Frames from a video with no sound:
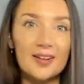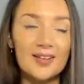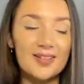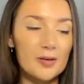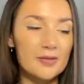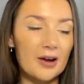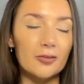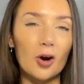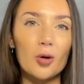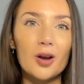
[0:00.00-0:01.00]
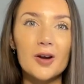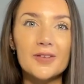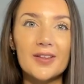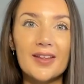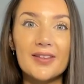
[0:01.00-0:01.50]
like I say, with that
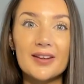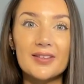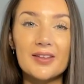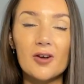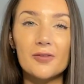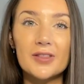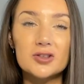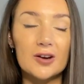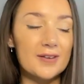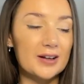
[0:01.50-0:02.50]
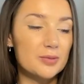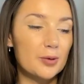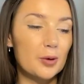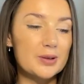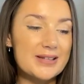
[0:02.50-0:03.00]
rollover then that they've got for the trifecta pool,